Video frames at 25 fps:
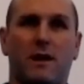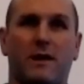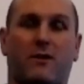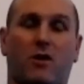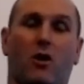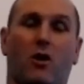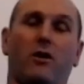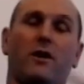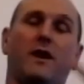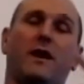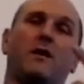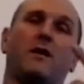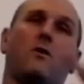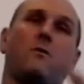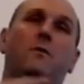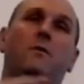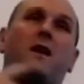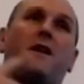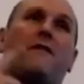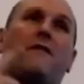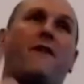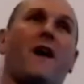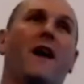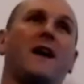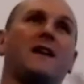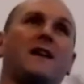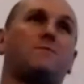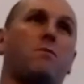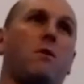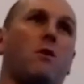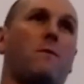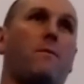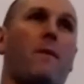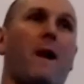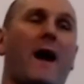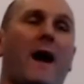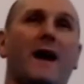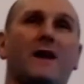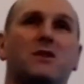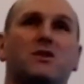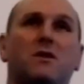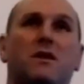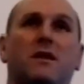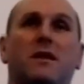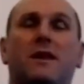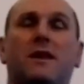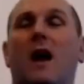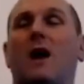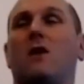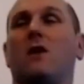it turned into be a Facebook page in
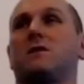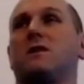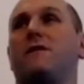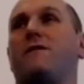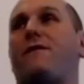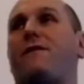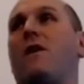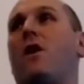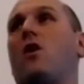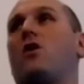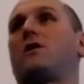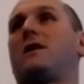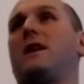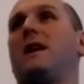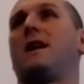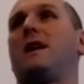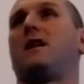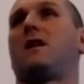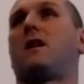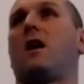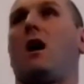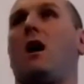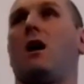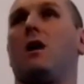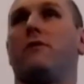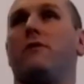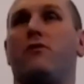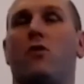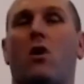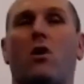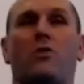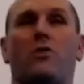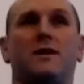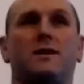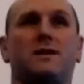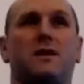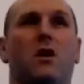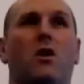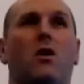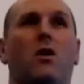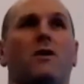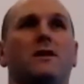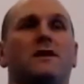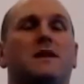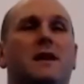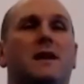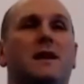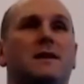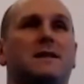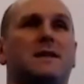2014 called Rory
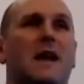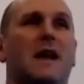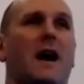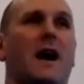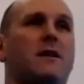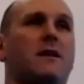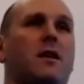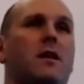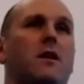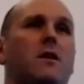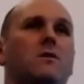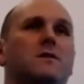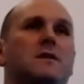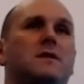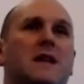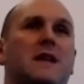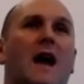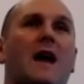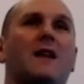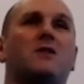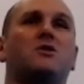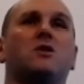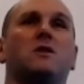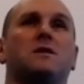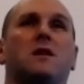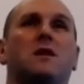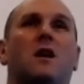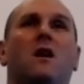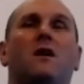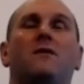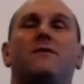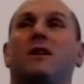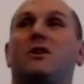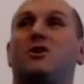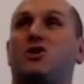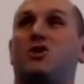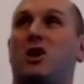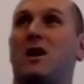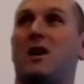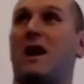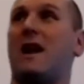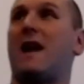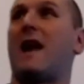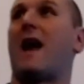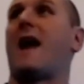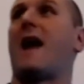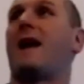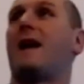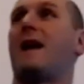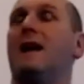Stories, and I started to do sketches on the
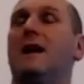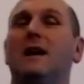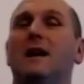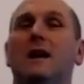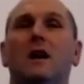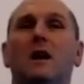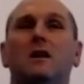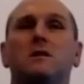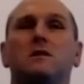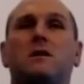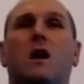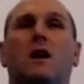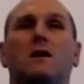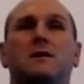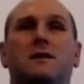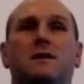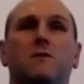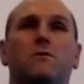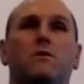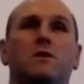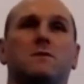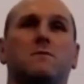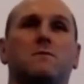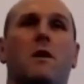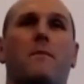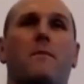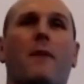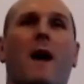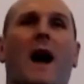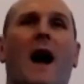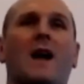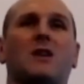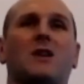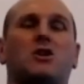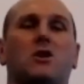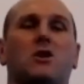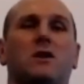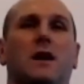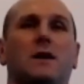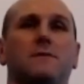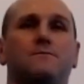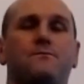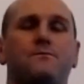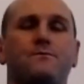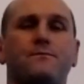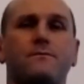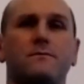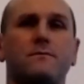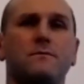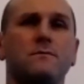GAA because it was my passion,
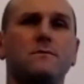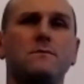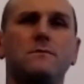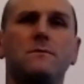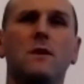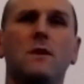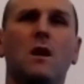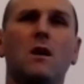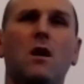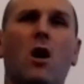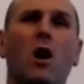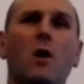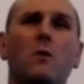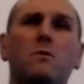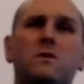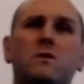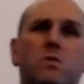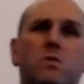and I